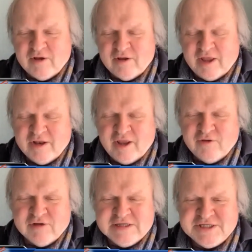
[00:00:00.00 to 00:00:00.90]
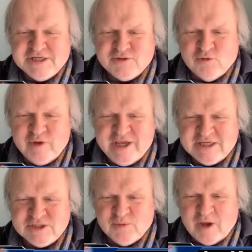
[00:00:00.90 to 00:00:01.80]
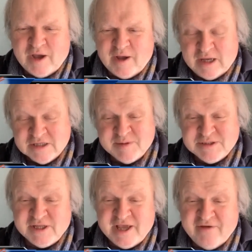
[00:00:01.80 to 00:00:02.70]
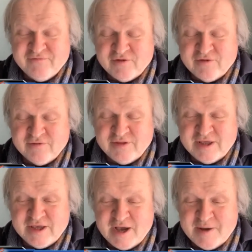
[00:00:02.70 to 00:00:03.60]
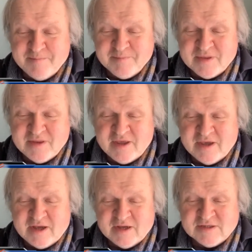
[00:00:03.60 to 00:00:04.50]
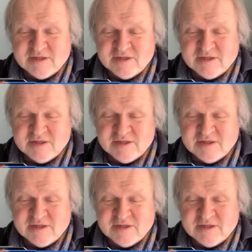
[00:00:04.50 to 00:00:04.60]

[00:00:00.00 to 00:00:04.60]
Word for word: uh, in in recent weeks, uh, especially after the um, the uh,